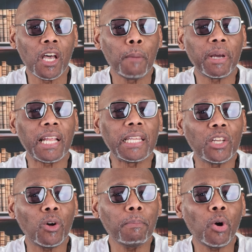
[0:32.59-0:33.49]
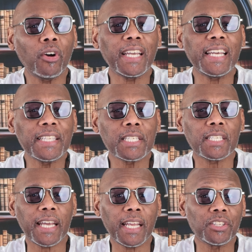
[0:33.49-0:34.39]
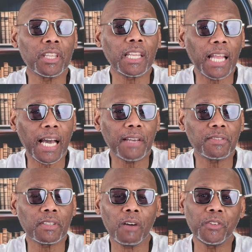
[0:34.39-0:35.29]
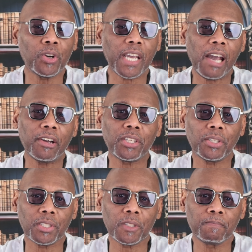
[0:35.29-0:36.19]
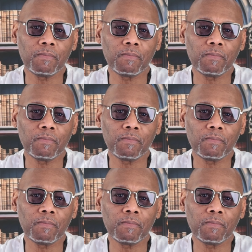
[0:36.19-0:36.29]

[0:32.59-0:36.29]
but a little more insight into the lives of your characters.